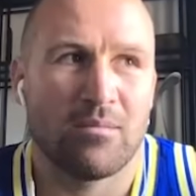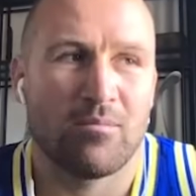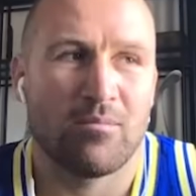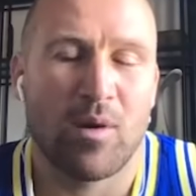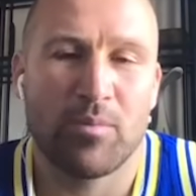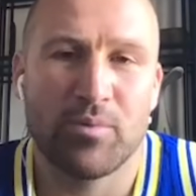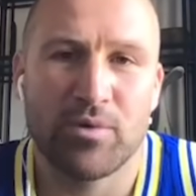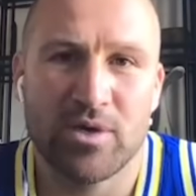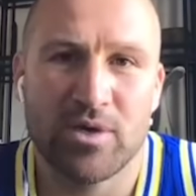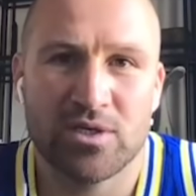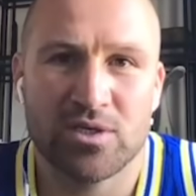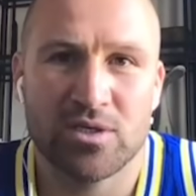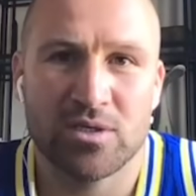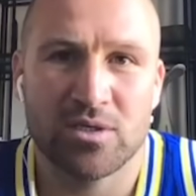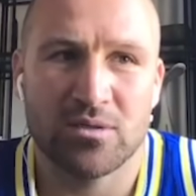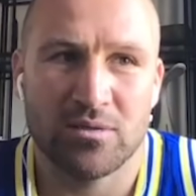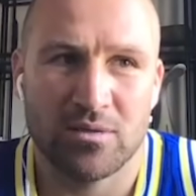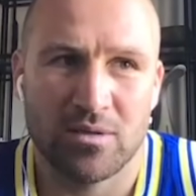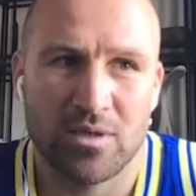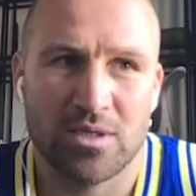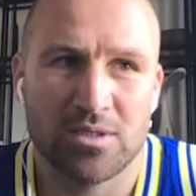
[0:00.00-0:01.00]
my
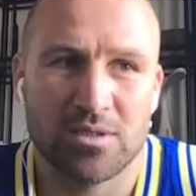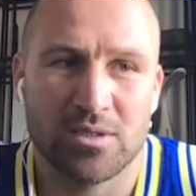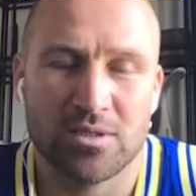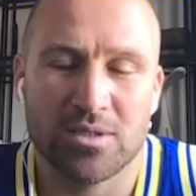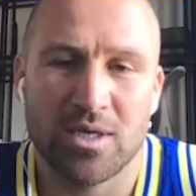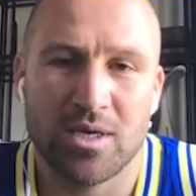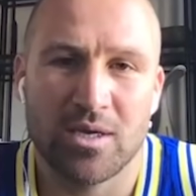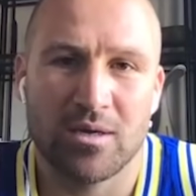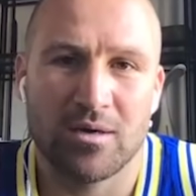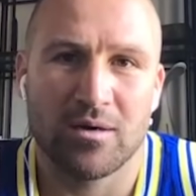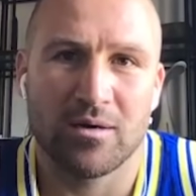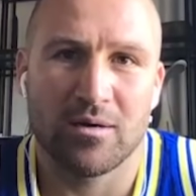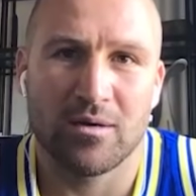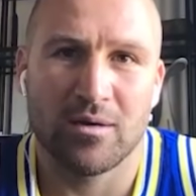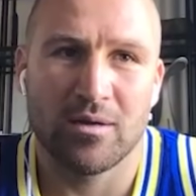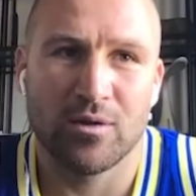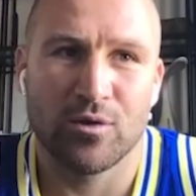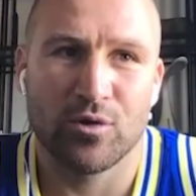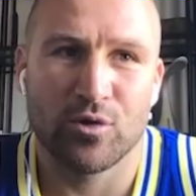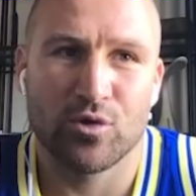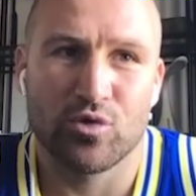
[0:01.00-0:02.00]
prediction, as I say, I, I
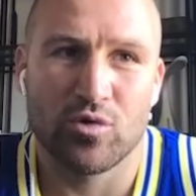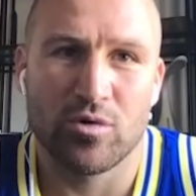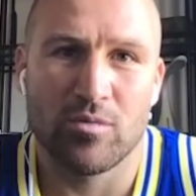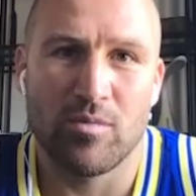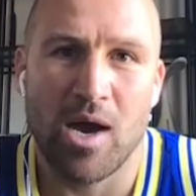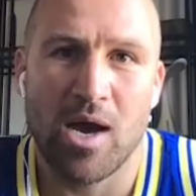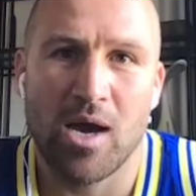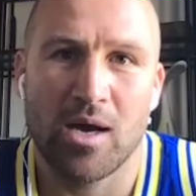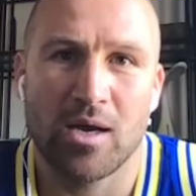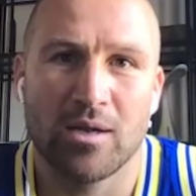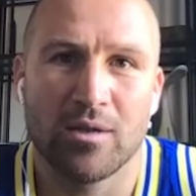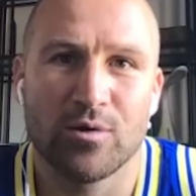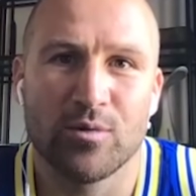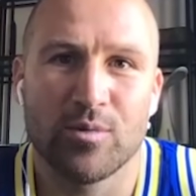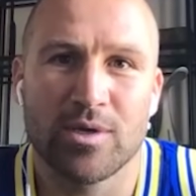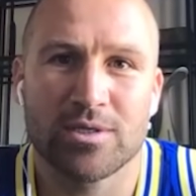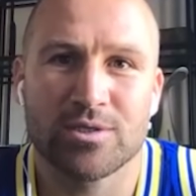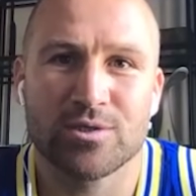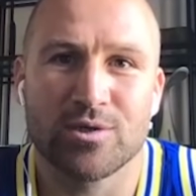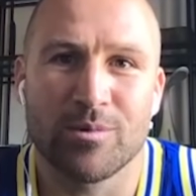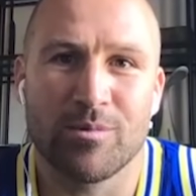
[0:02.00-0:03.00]
looked through my heart a little
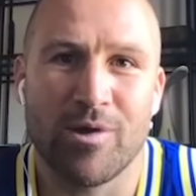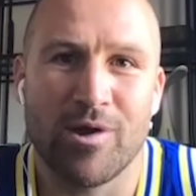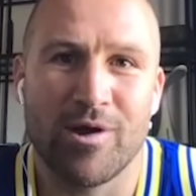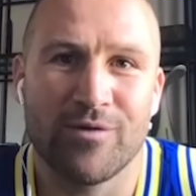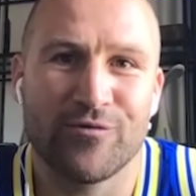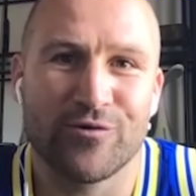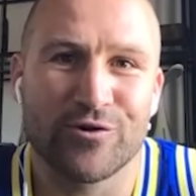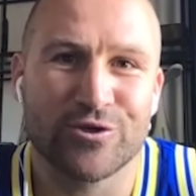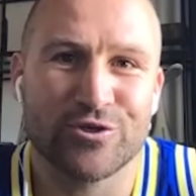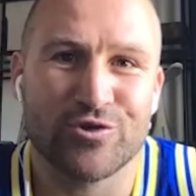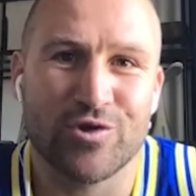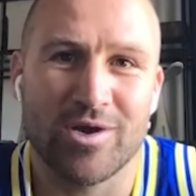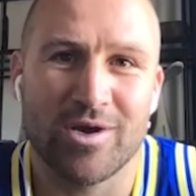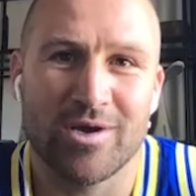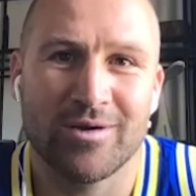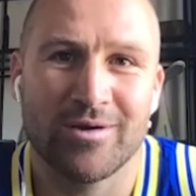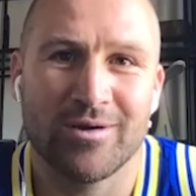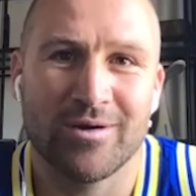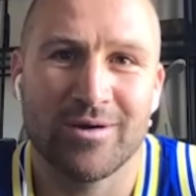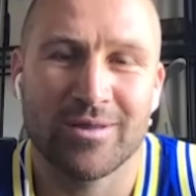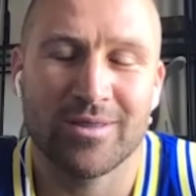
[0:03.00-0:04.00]
bit, so I'm going for
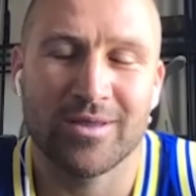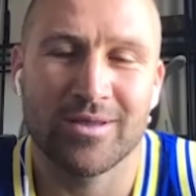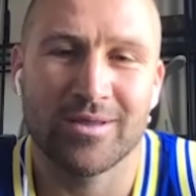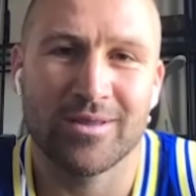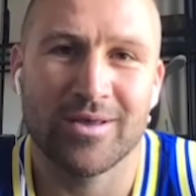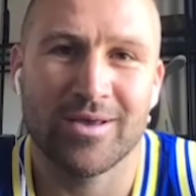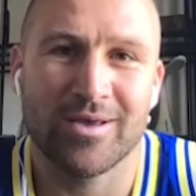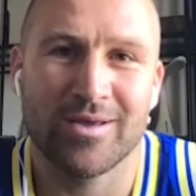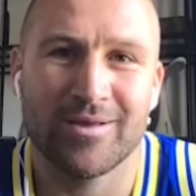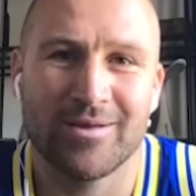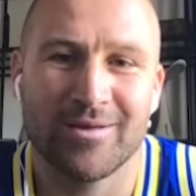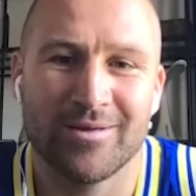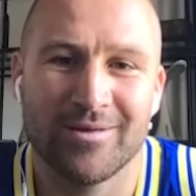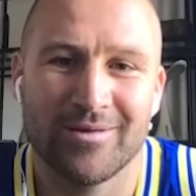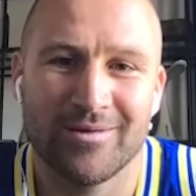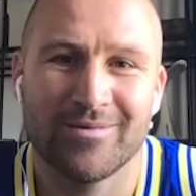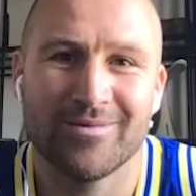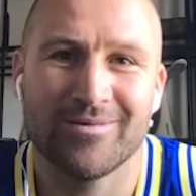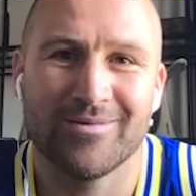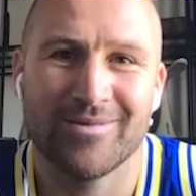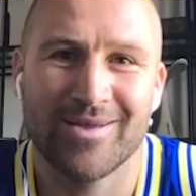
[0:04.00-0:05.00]
Australia. I think they're gonna
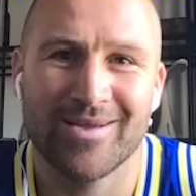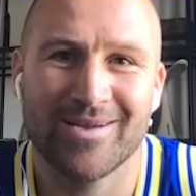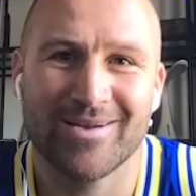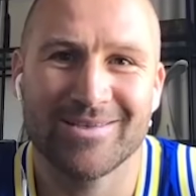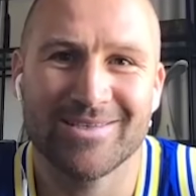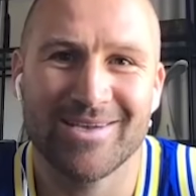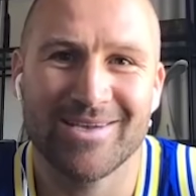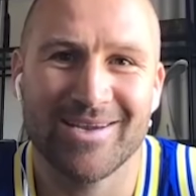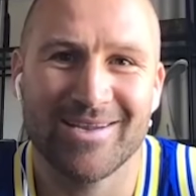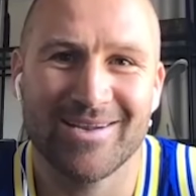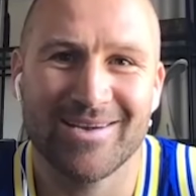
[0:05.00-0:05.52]
they're gonna take it